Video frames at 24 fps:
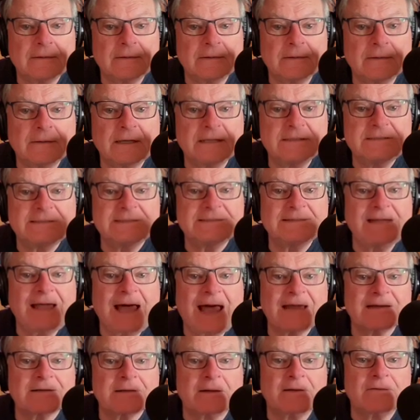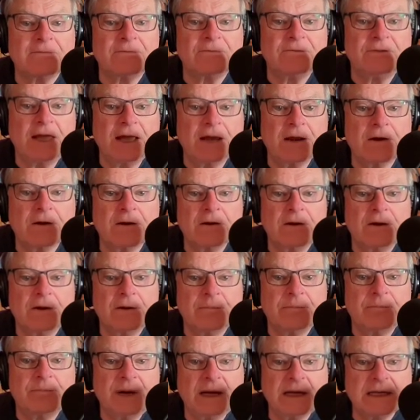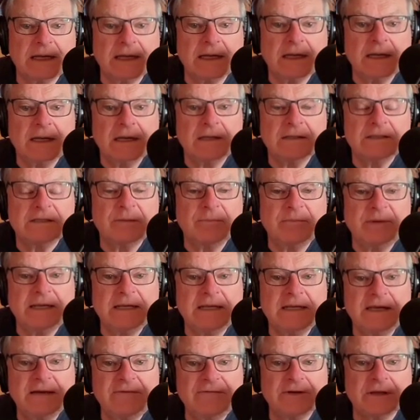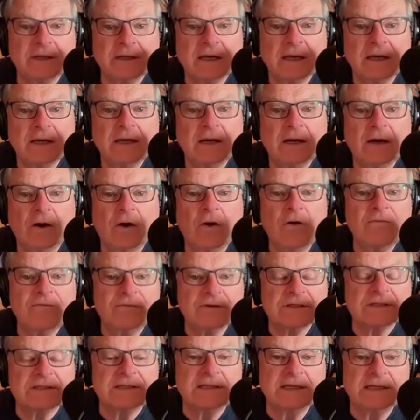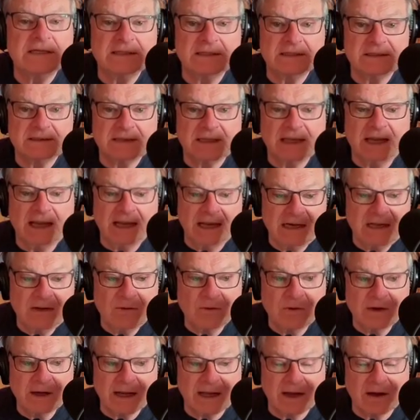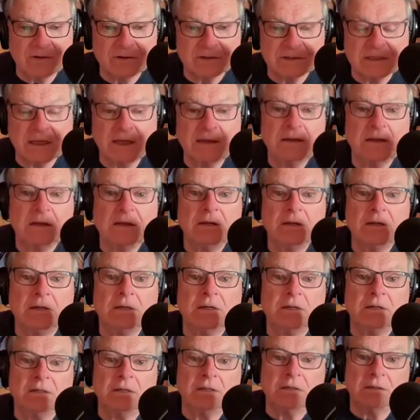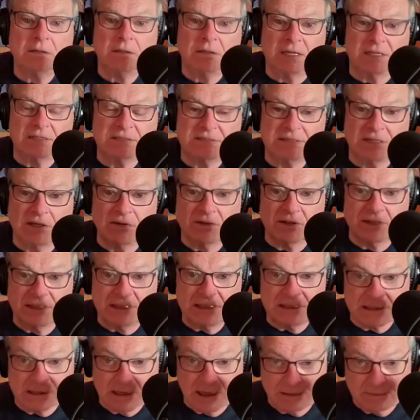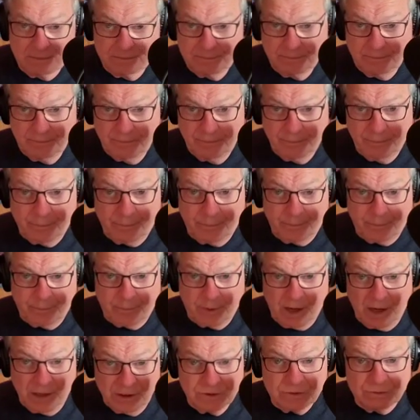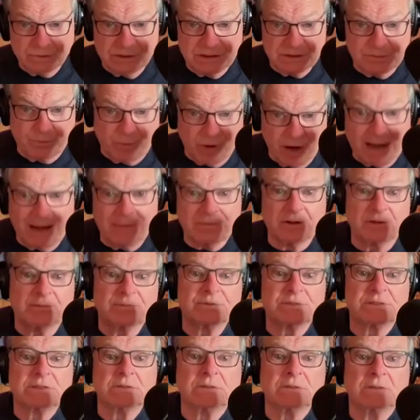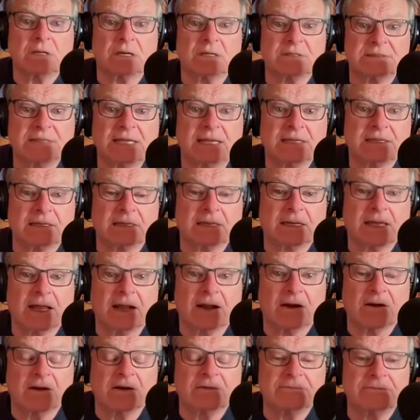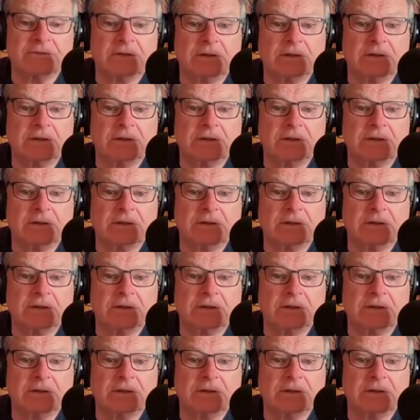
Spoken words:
It's not their money to be giving overseas to anyone else until this country's problems are taken care of.